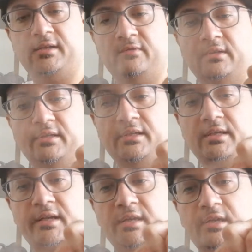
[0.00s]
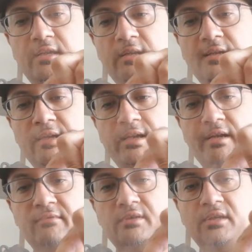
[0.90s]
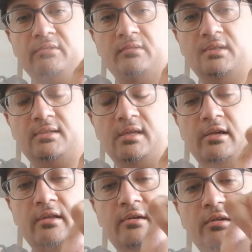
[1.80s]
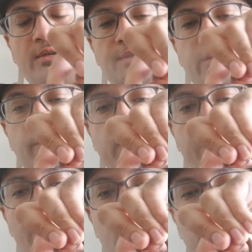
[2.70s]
evenly heated and to get any residual dust out of there, even though I just